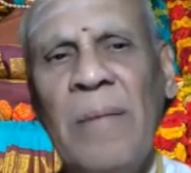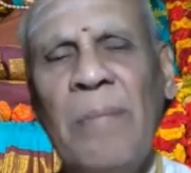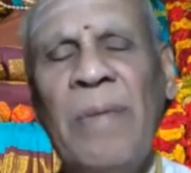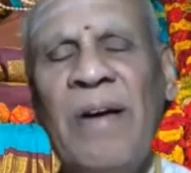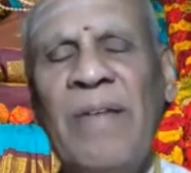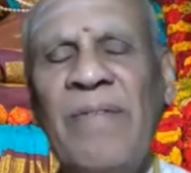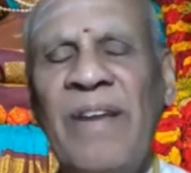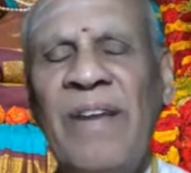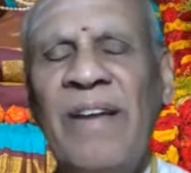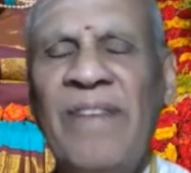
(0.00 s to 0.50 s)

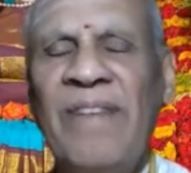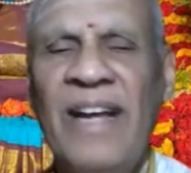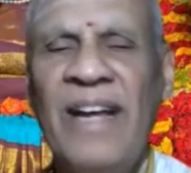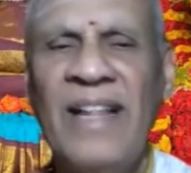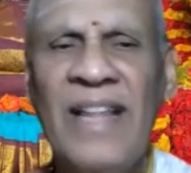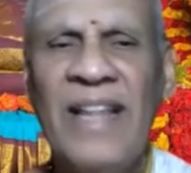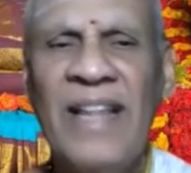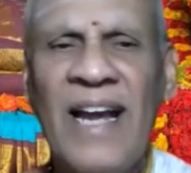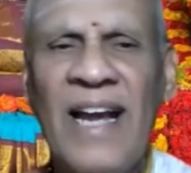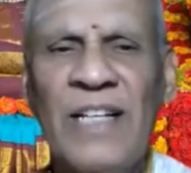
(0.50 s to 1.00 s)
But when
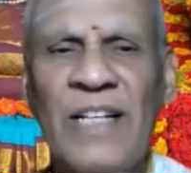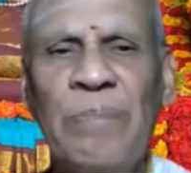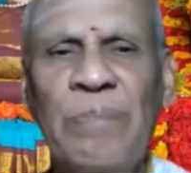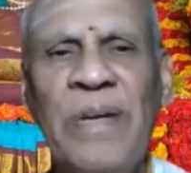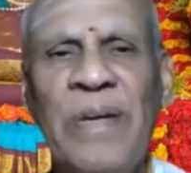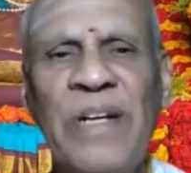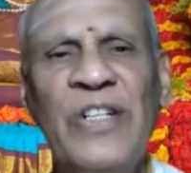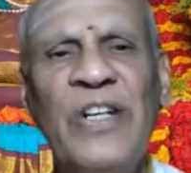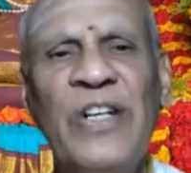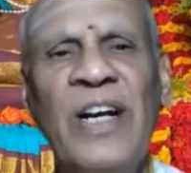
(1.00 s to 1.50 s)
Veda has
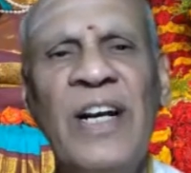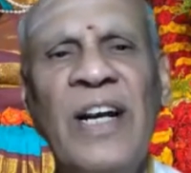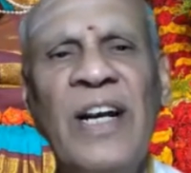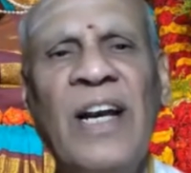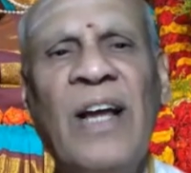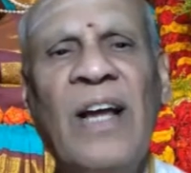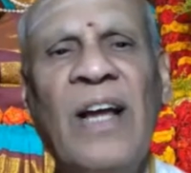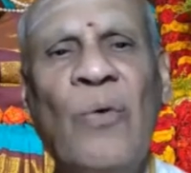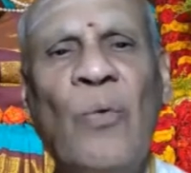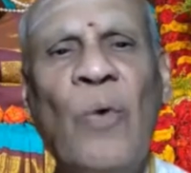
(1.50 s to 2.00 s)

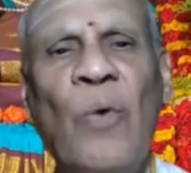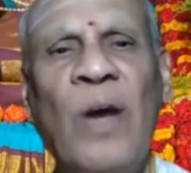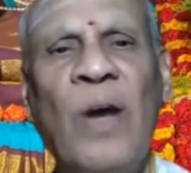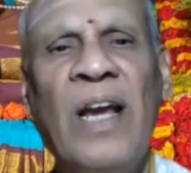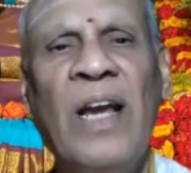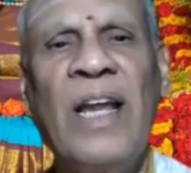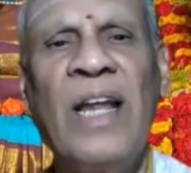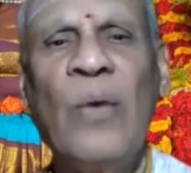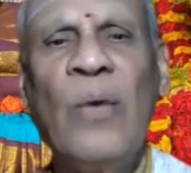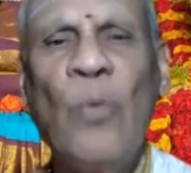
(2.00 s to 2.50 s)
mentioned
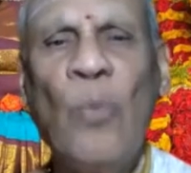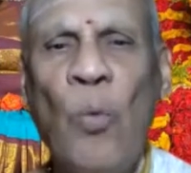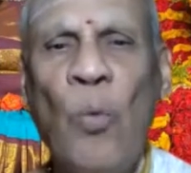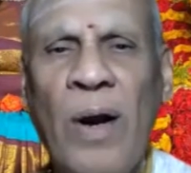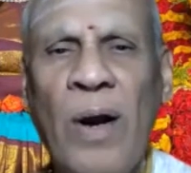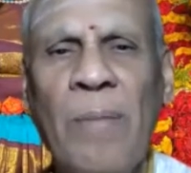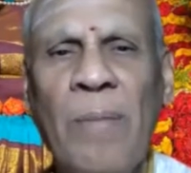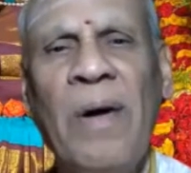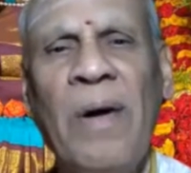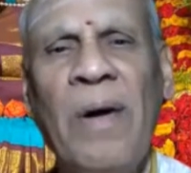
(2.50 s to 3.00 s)
only
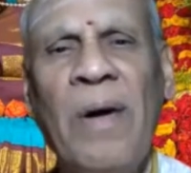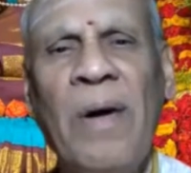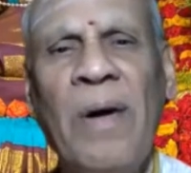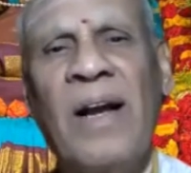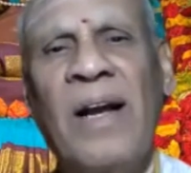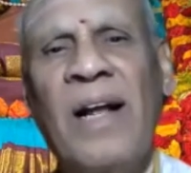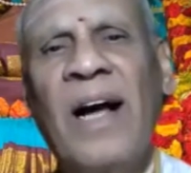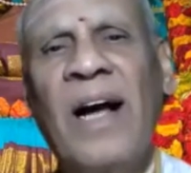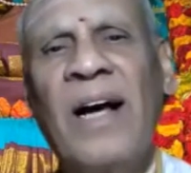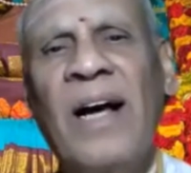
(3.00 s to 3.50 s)
one
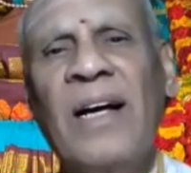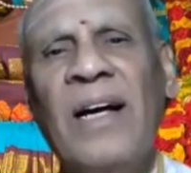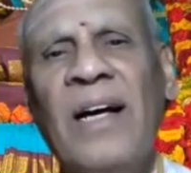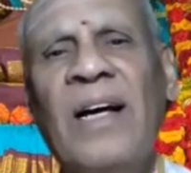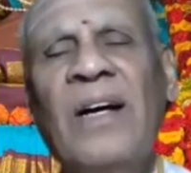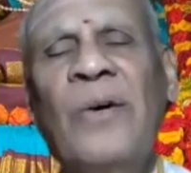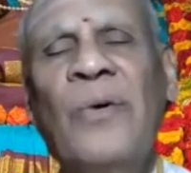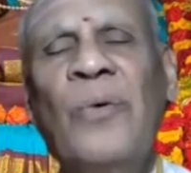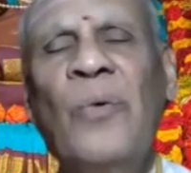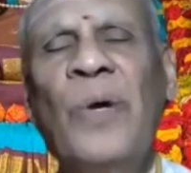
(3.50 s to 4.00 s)
marga,
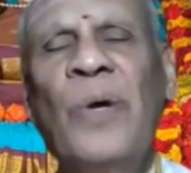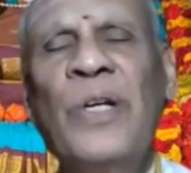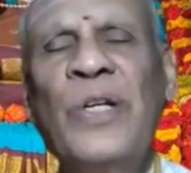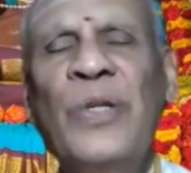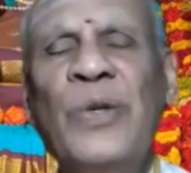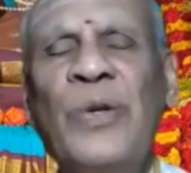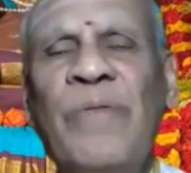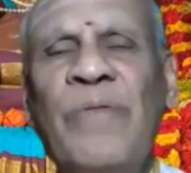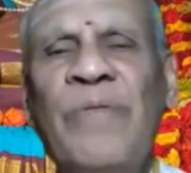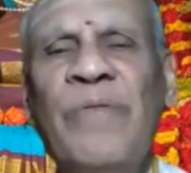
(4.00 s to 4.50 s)
why
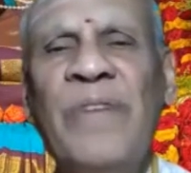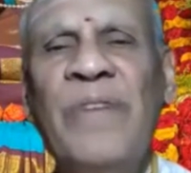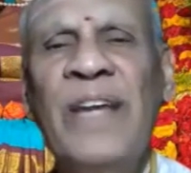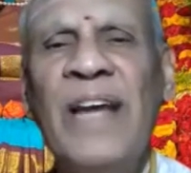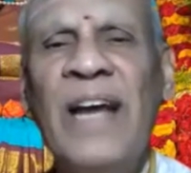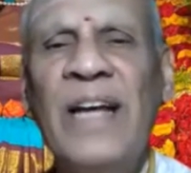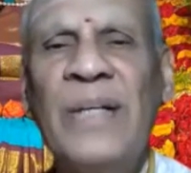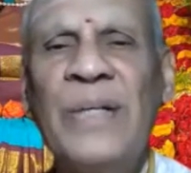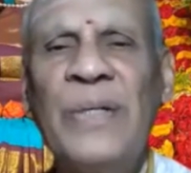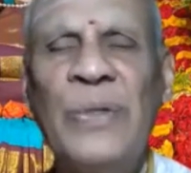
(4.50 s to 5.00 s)
should
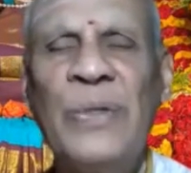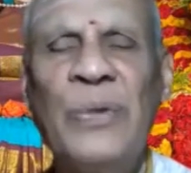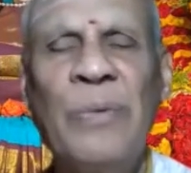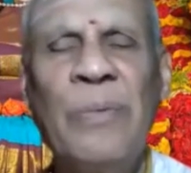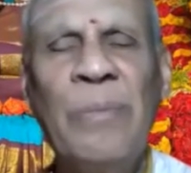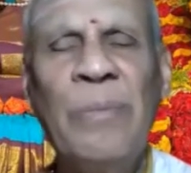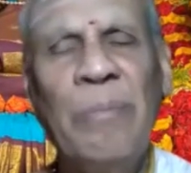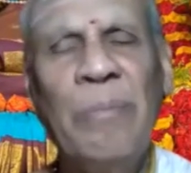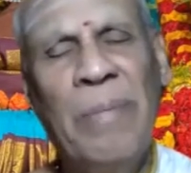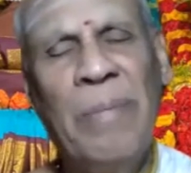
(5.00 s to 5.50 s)
we
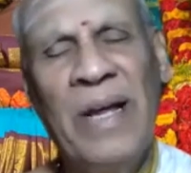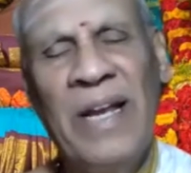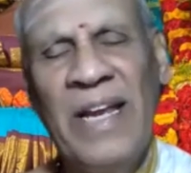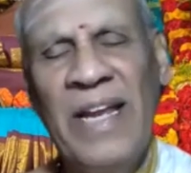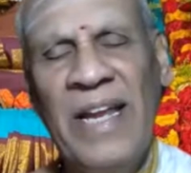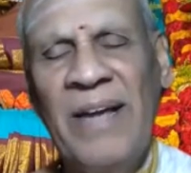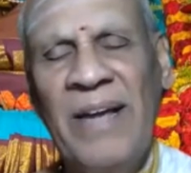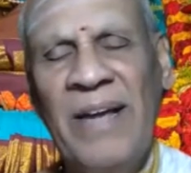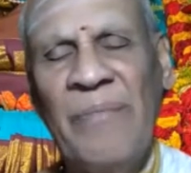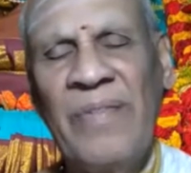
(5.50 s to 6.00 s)
assume
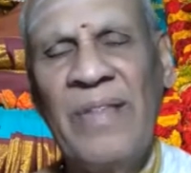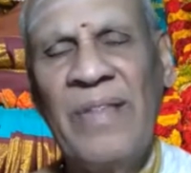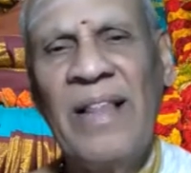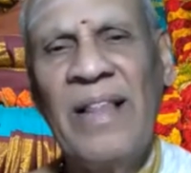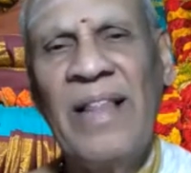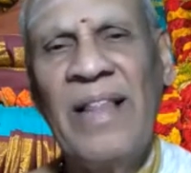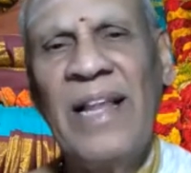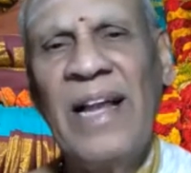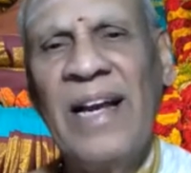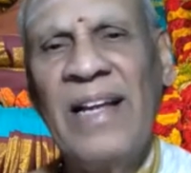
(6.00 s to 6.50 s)
many?
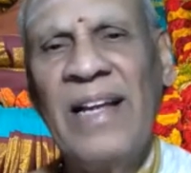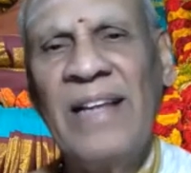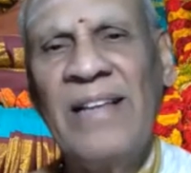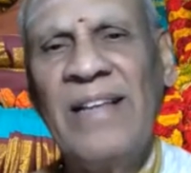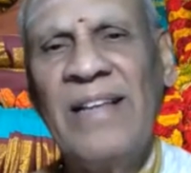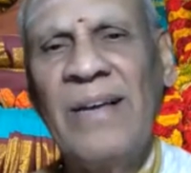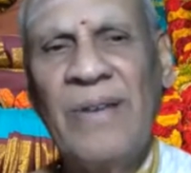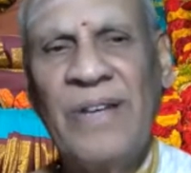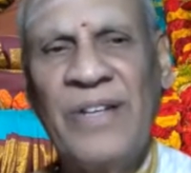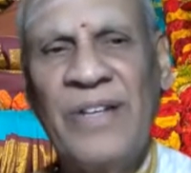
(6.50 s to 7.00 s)
That is
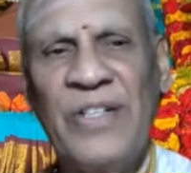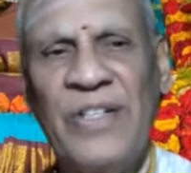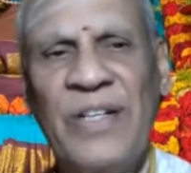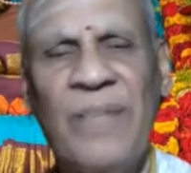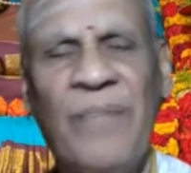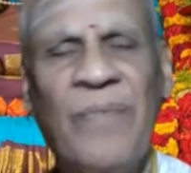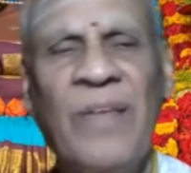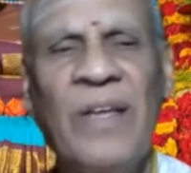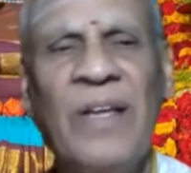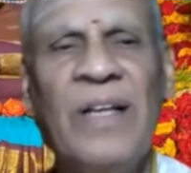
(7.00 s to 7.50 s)
the
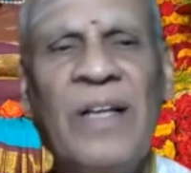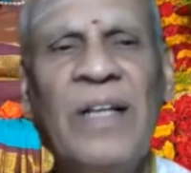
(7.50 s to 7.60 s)
question.